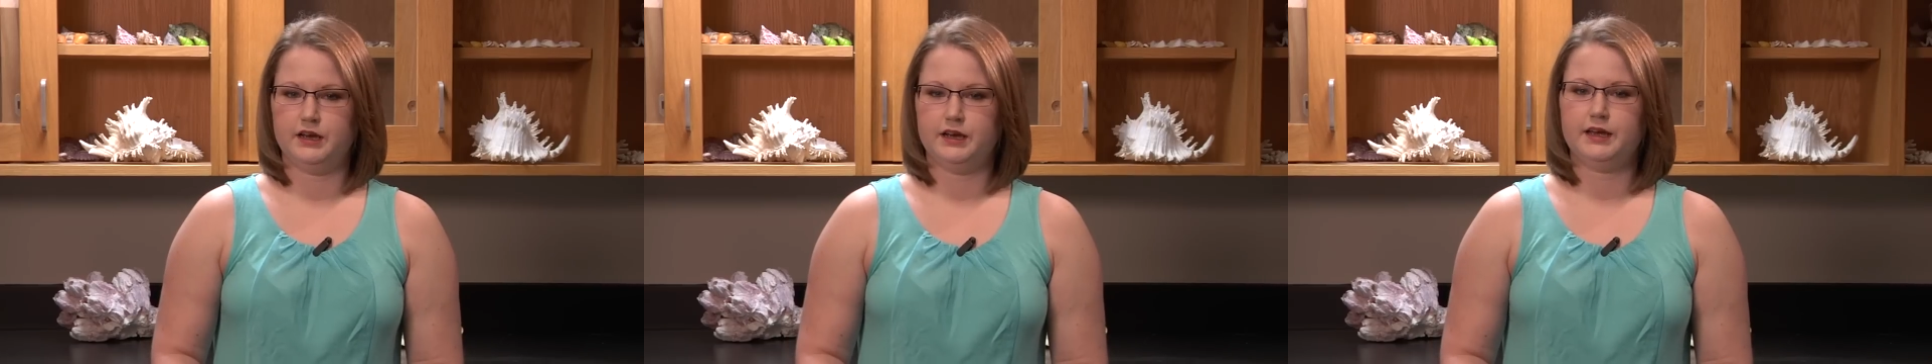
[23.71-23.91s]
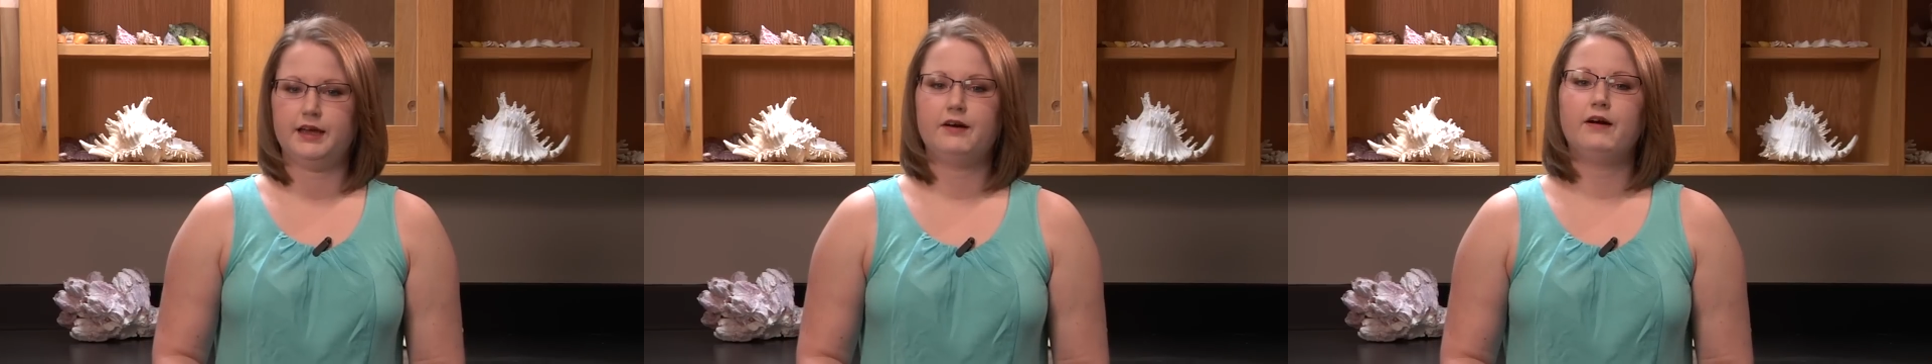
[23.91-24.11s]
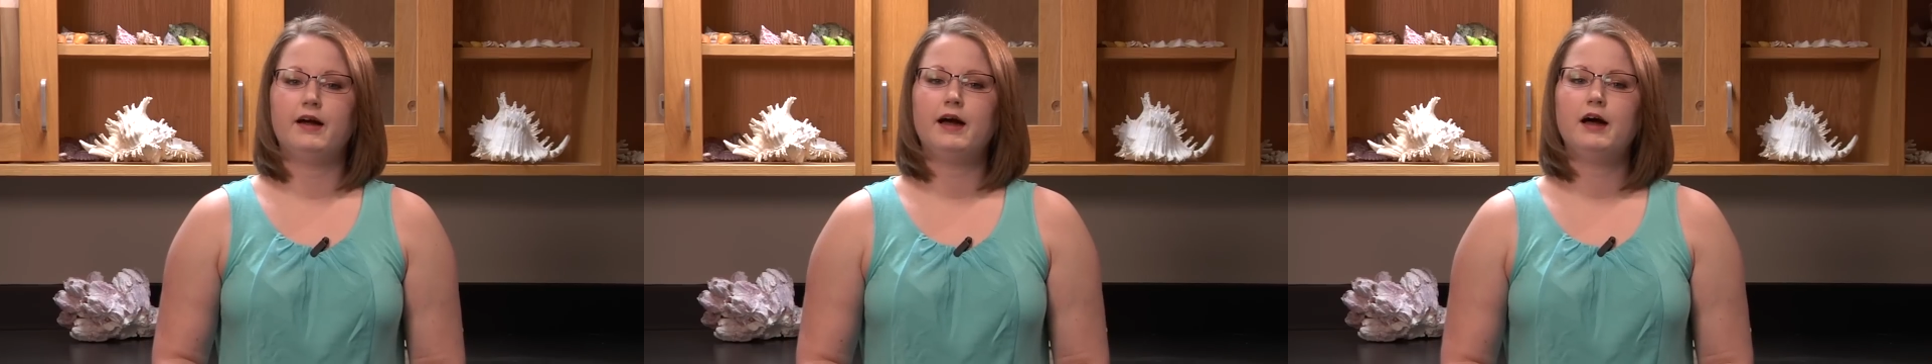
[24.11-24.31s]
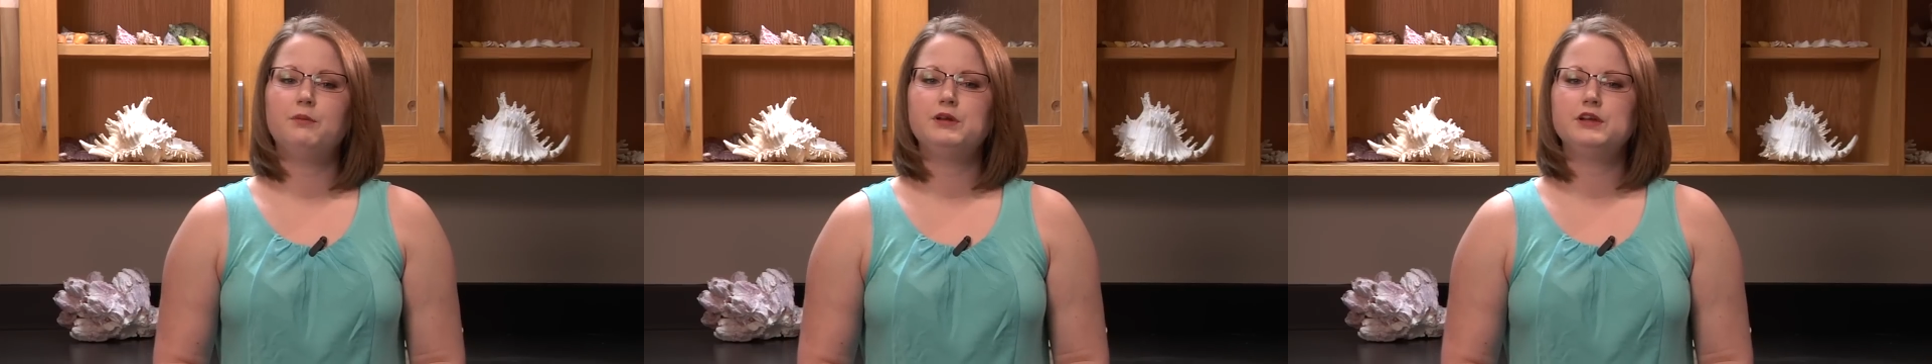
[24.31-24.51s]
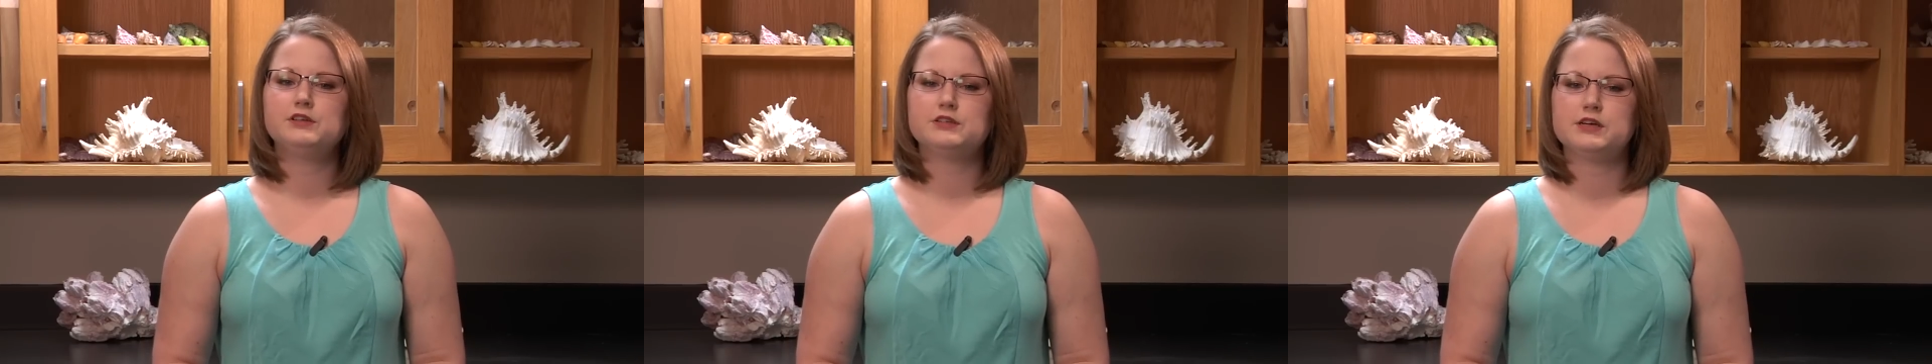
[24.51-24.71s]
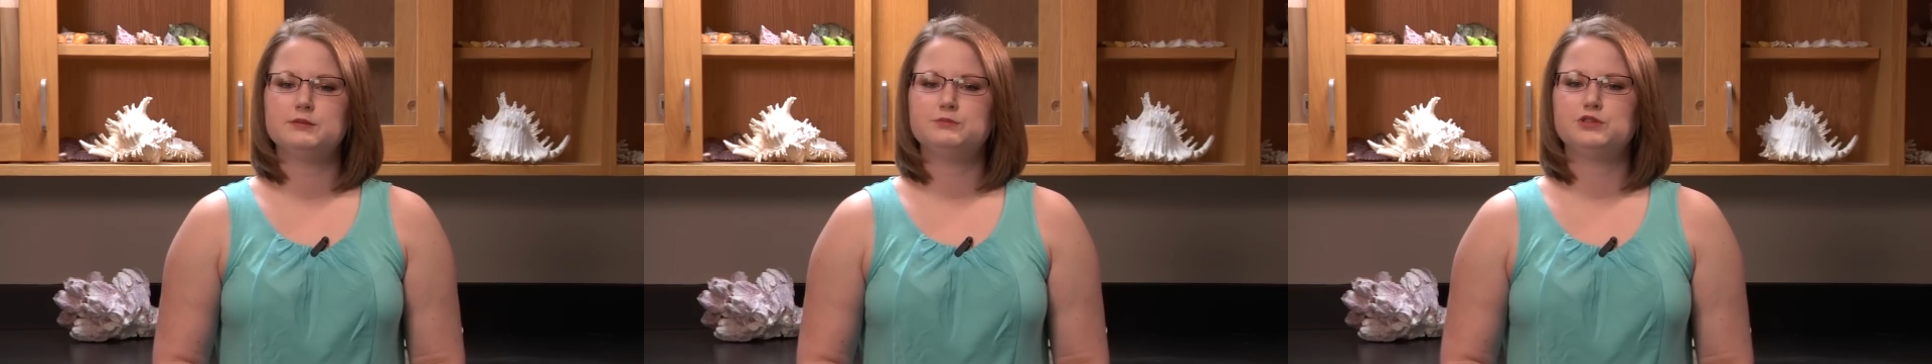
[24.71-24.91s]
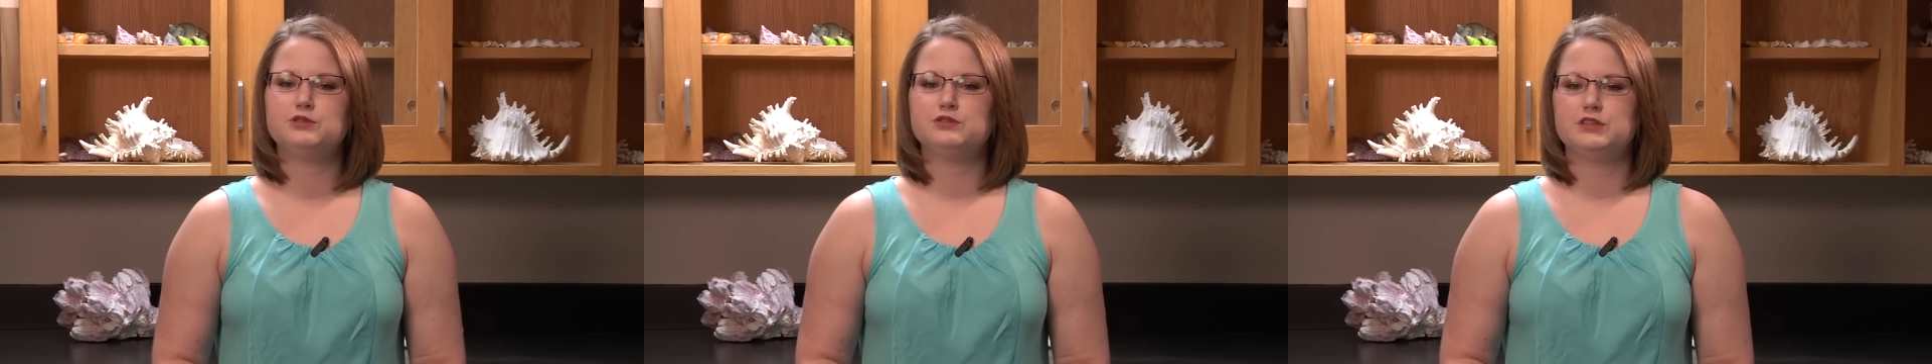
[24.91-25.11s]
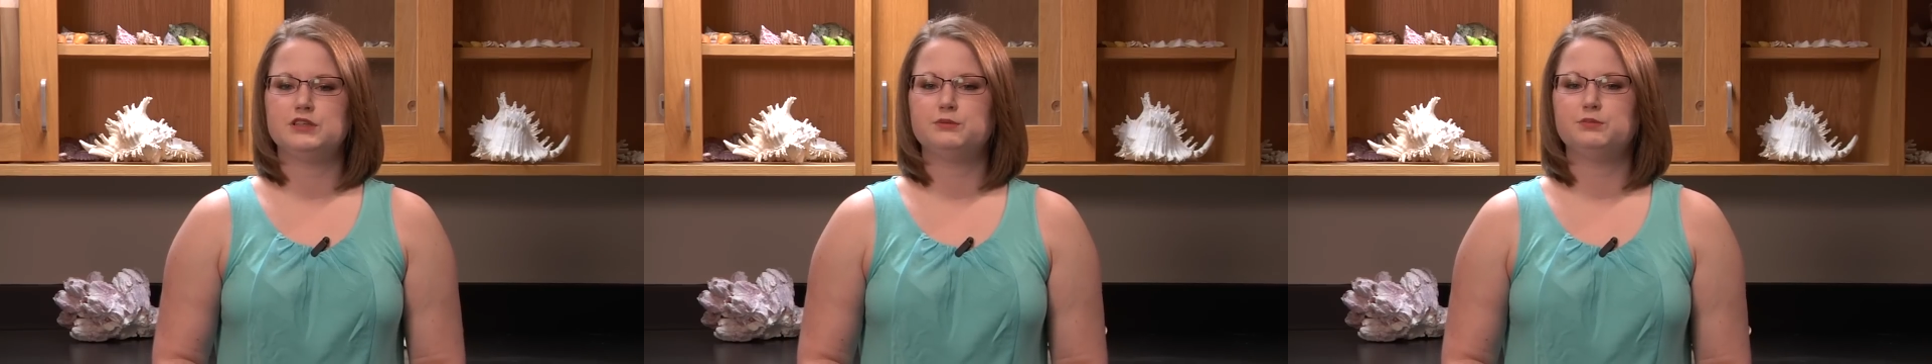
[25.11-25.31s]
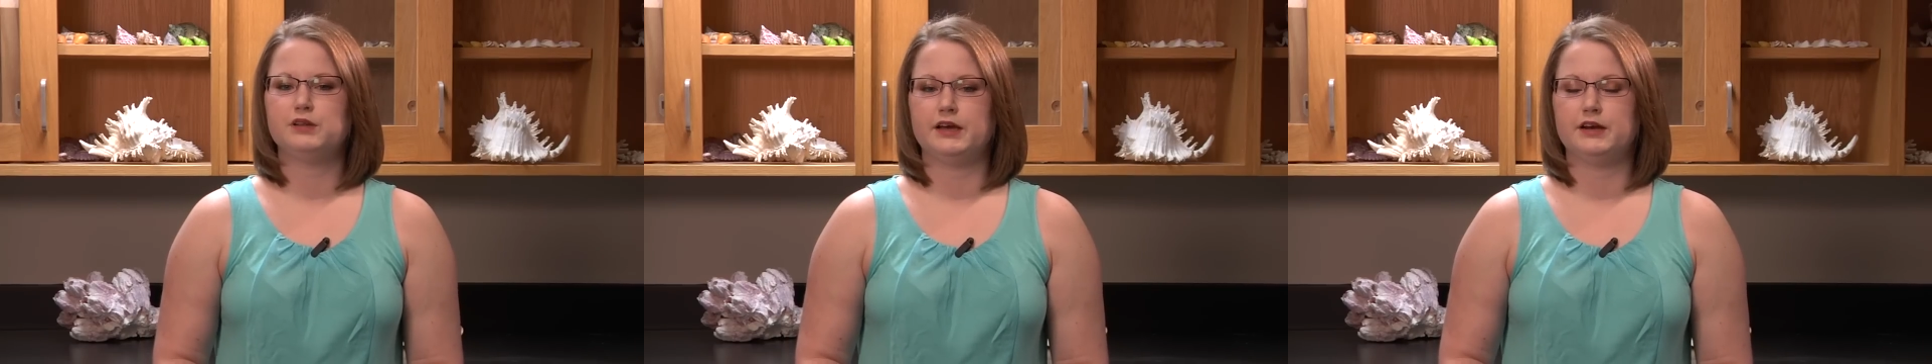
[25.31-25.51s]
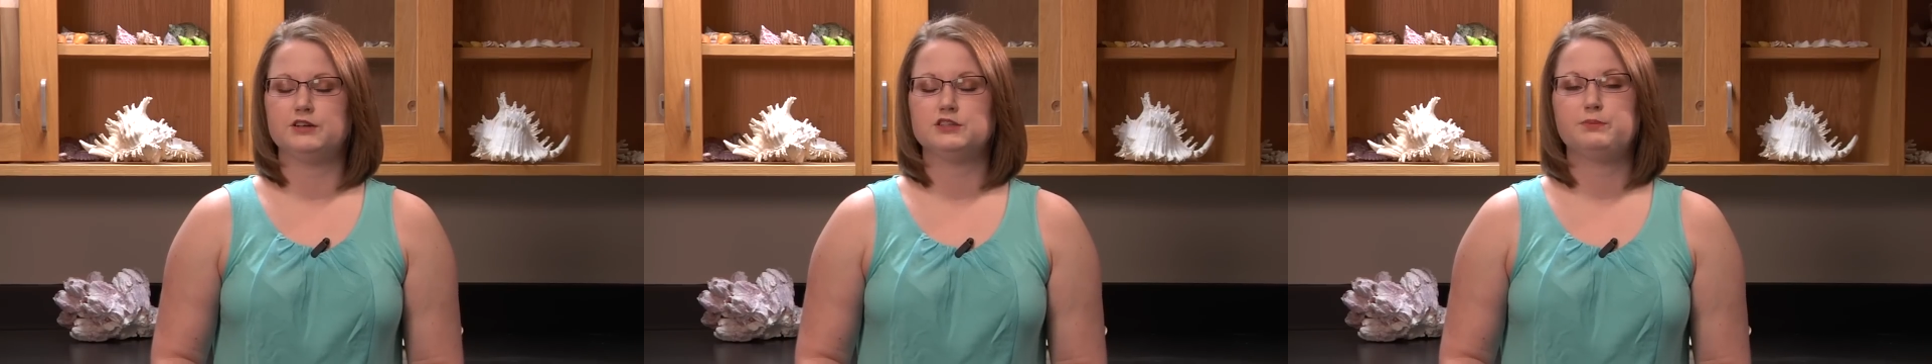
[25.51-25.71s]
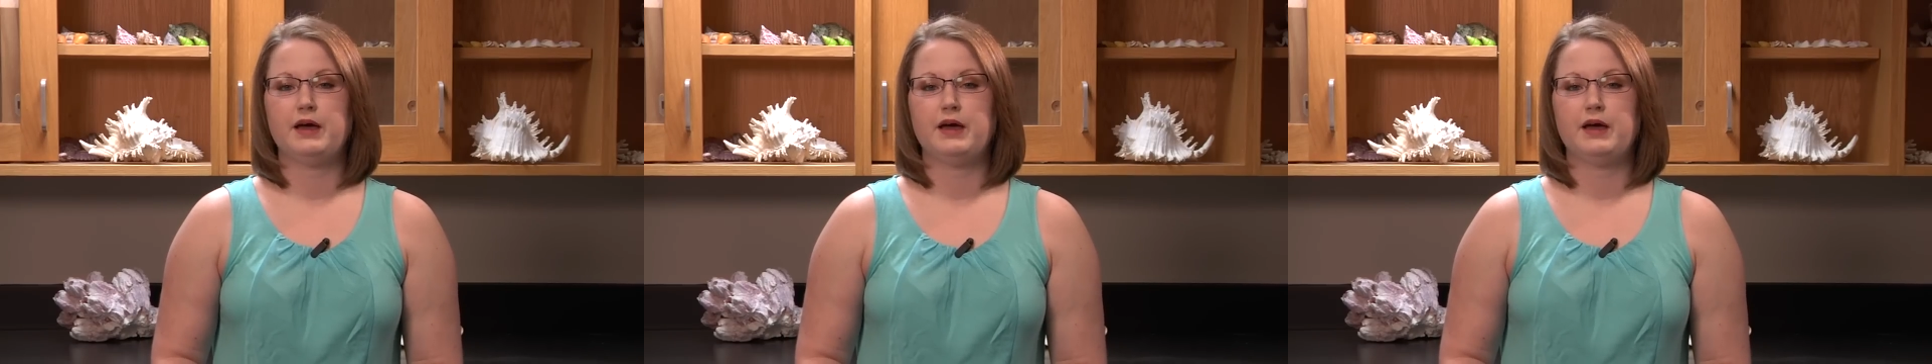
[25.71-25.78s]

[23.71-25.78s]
and count how many times you see the players